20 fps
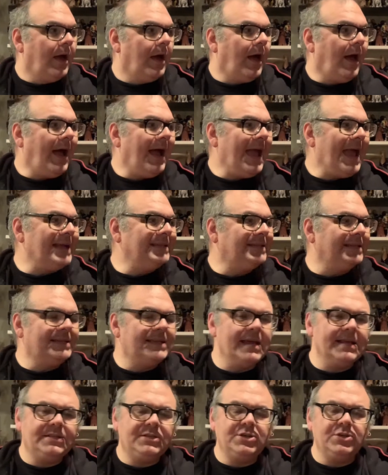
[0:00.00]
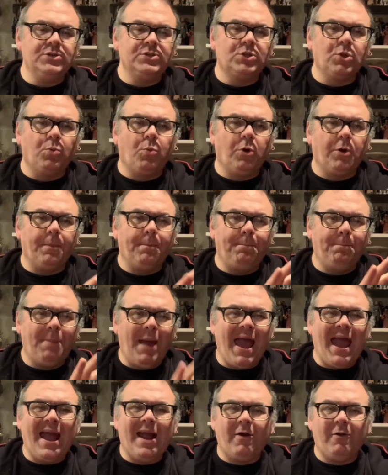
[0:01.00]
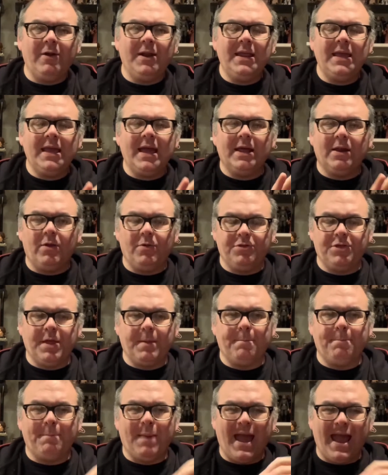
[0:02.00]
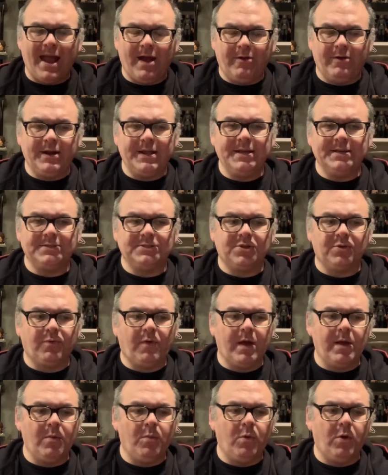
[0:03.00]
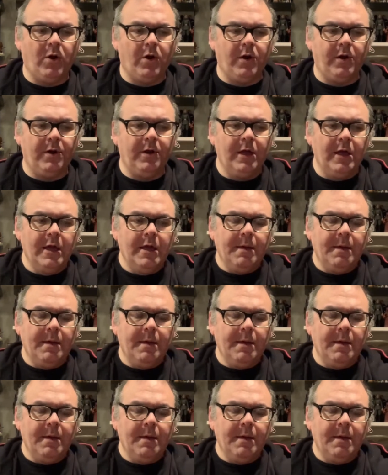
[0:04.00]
I hesitate to use the word parody. I don't think parody is the right word.